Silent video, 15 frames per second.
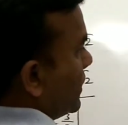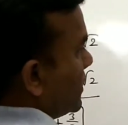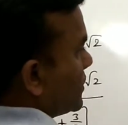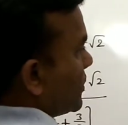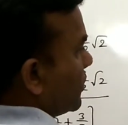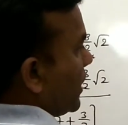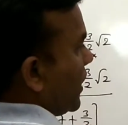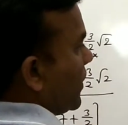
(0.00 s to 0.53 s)

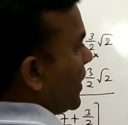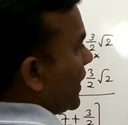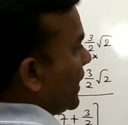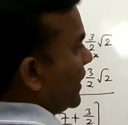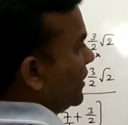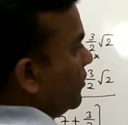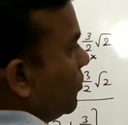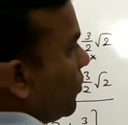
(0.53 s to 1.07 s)
So now
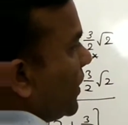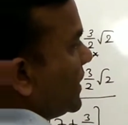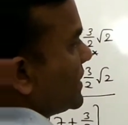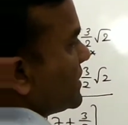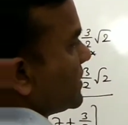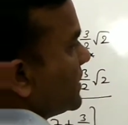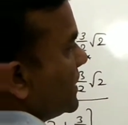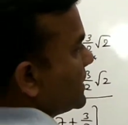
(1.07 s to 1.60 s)
again, what
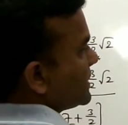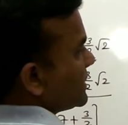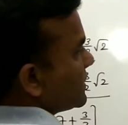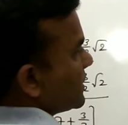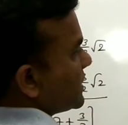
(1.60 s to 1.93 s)
is this?